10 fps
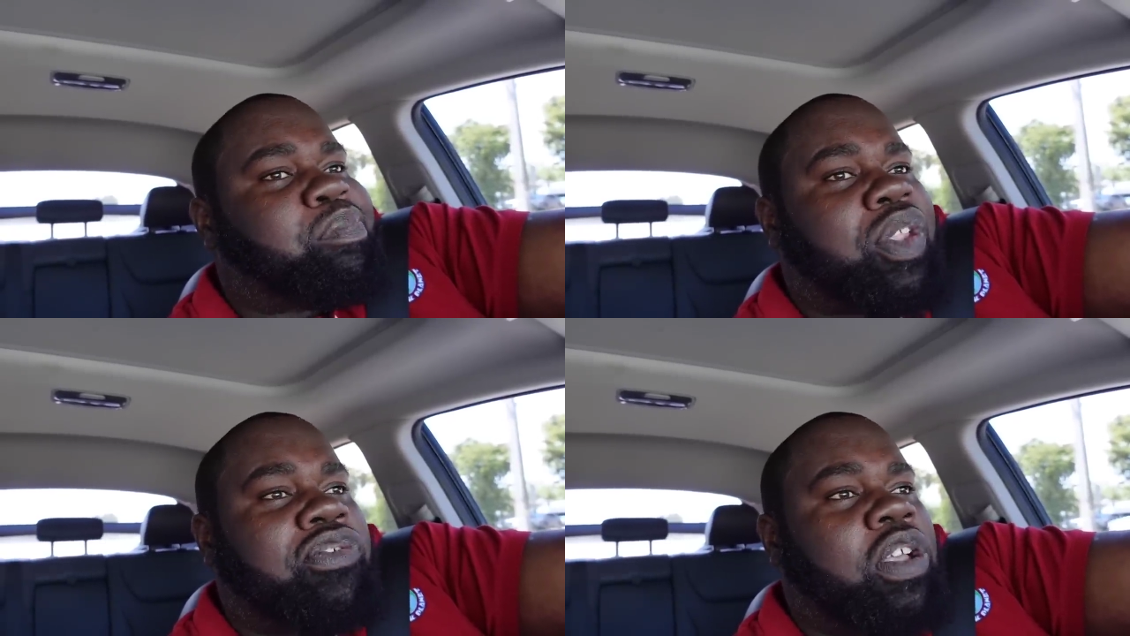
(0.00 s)

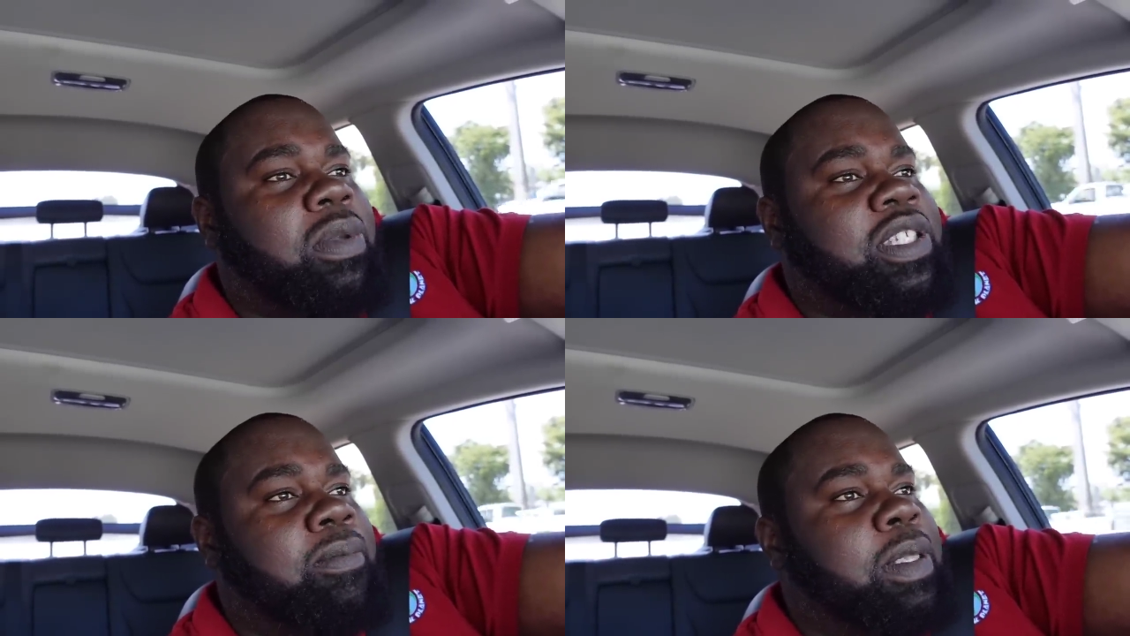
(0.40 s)
You feel
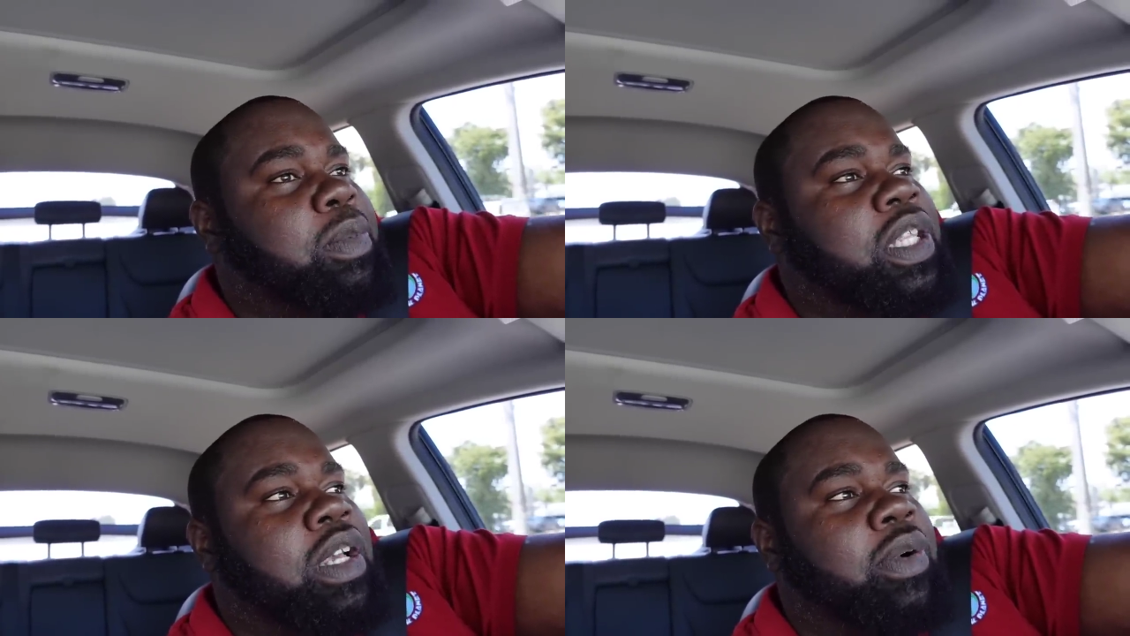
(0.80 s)
me? Some
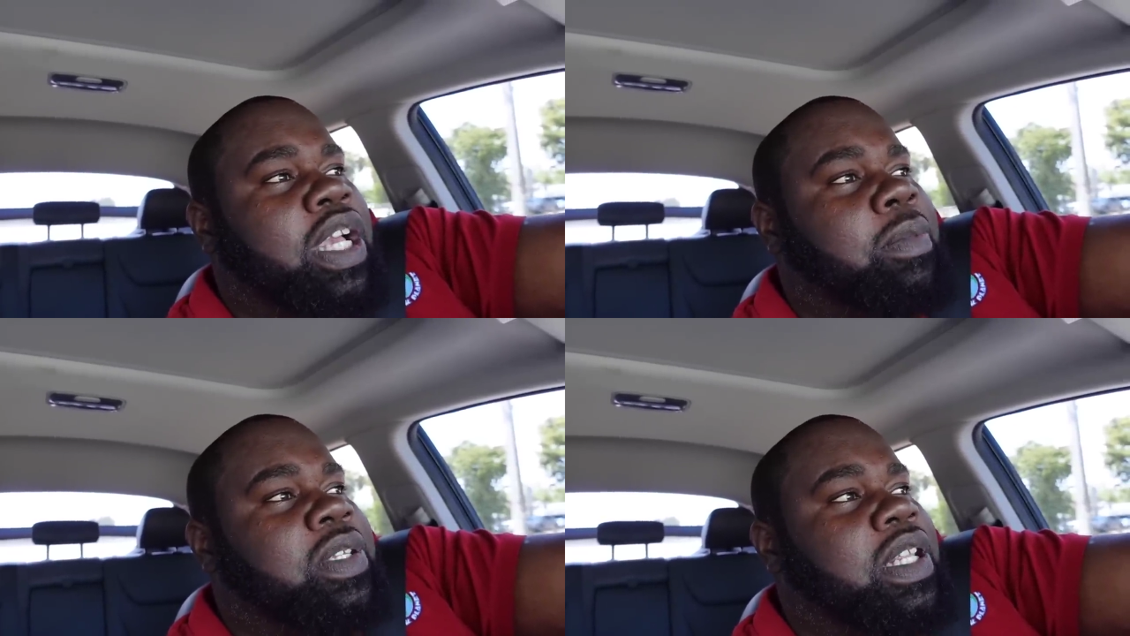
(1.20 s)
people didn't
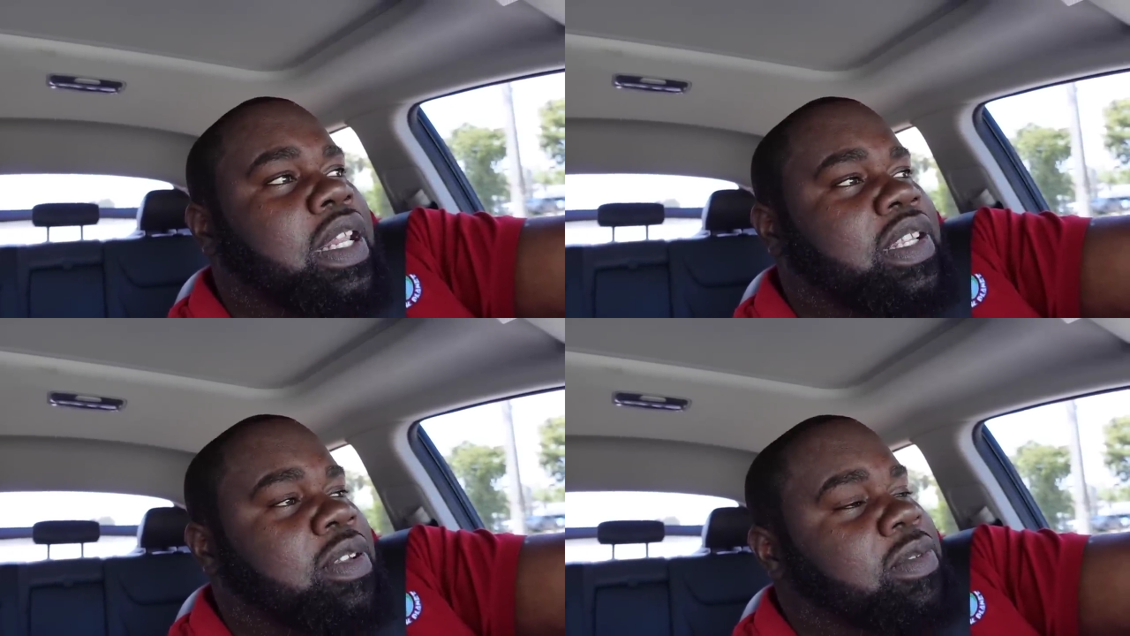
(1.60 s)
wake up today.
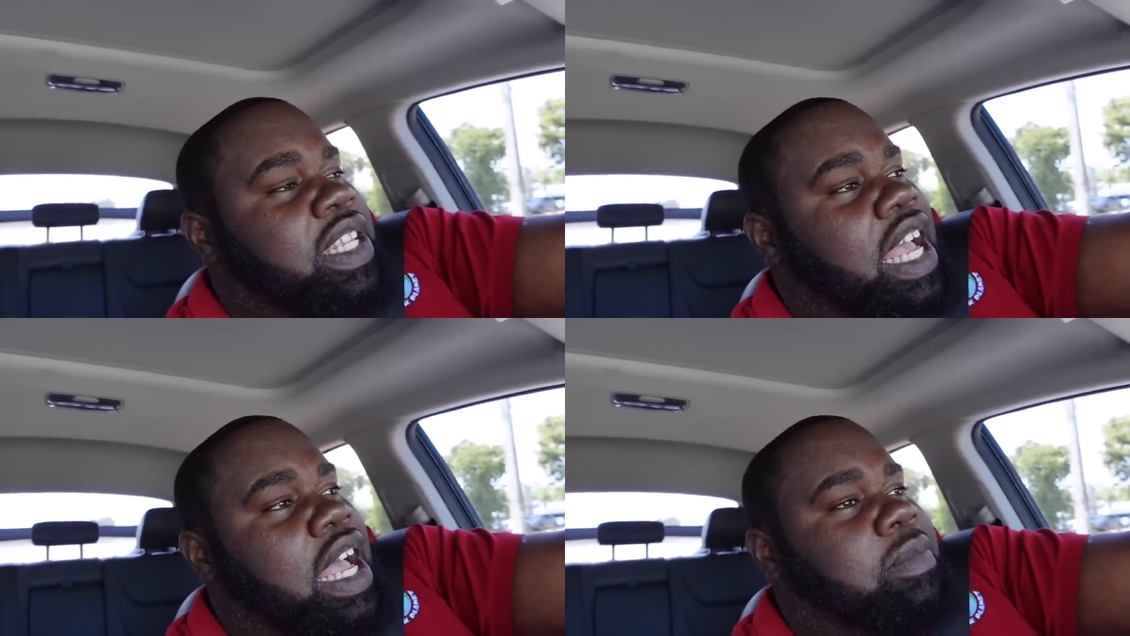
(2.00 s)
Like,
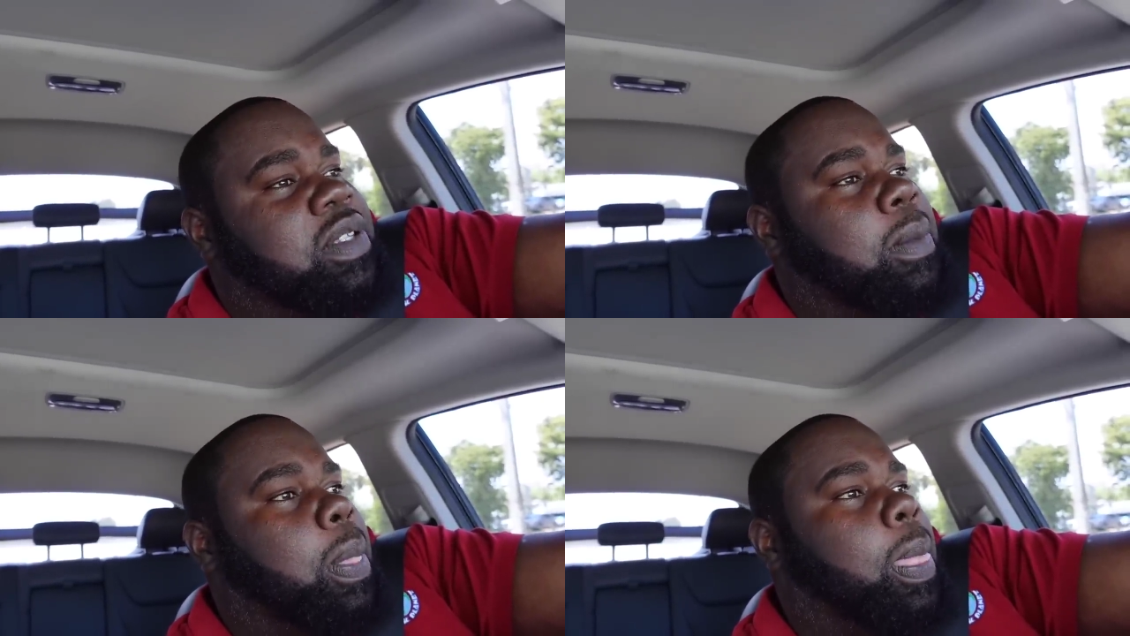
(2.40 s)
sometimes...